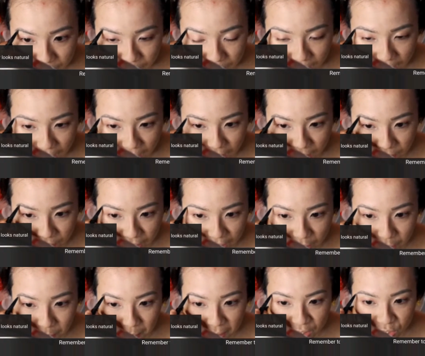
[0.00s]
Okay, can
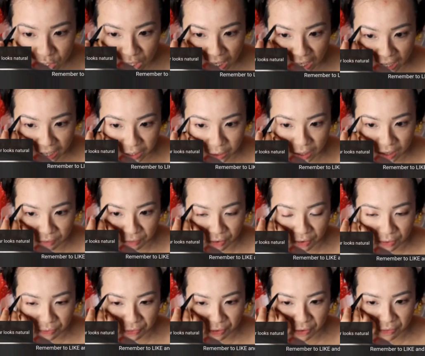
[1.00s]
you imagine like you have
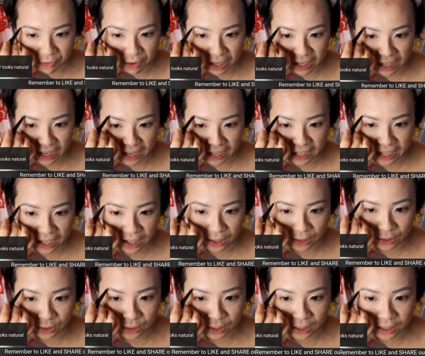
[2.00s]
a very very light
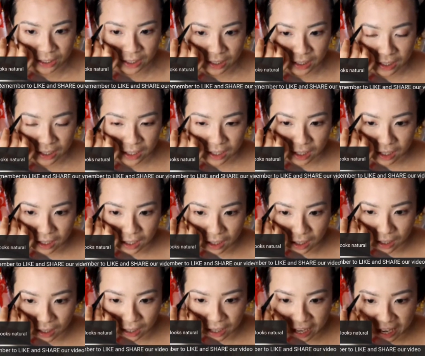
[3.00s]
colored
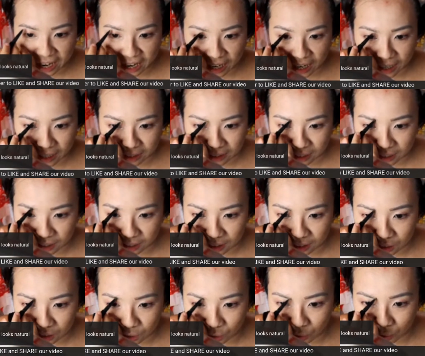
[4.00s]
hair, and
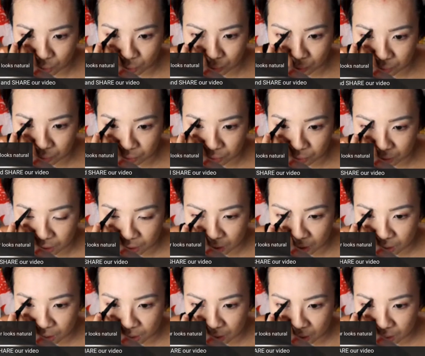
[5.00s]
then you know
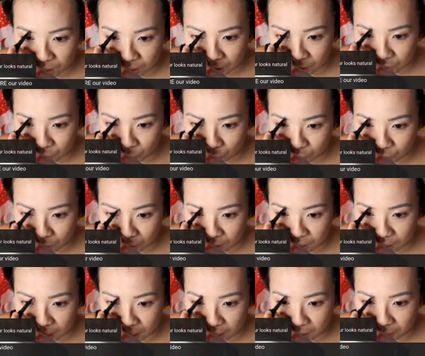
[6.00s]

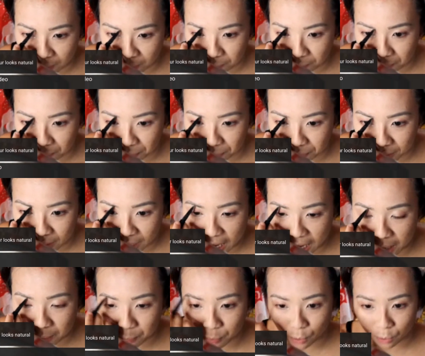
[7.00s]
your
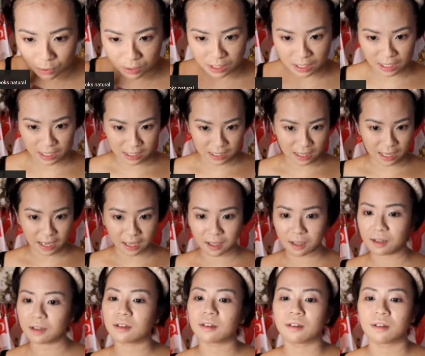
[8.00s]
eyebrows is like,
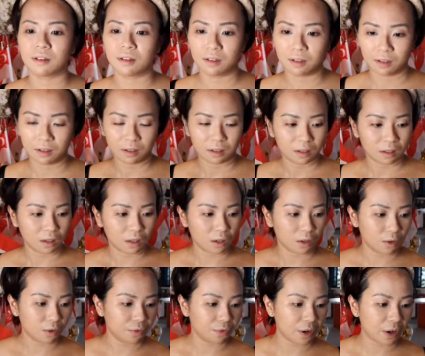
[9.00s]
you
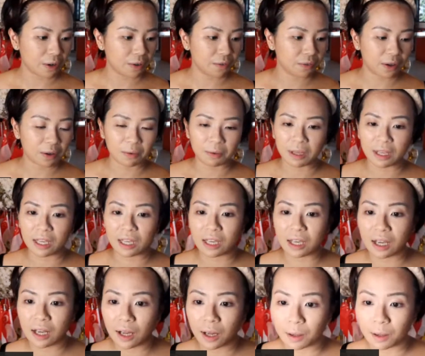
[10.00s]
know, very very